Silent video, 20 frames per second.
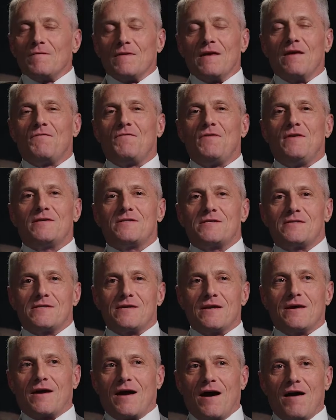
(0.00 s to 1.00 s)
if this
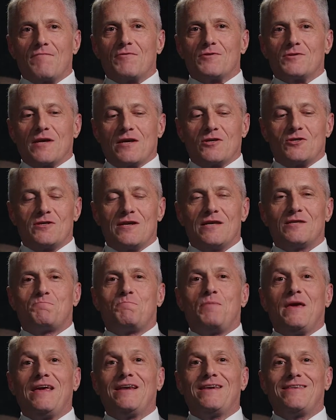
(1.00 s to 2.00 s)
uh, conversation has
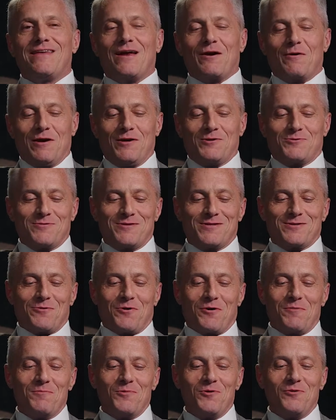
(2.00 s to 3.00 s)
piqued their interest
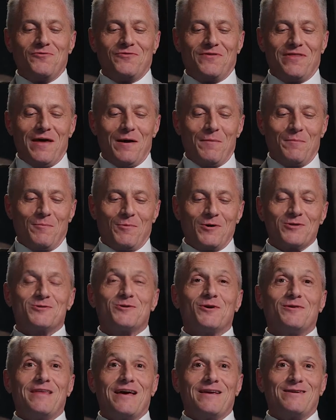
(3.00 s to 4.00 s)
or moved them? What
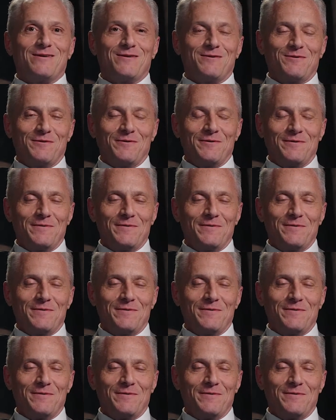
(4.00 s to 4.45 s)
should they do?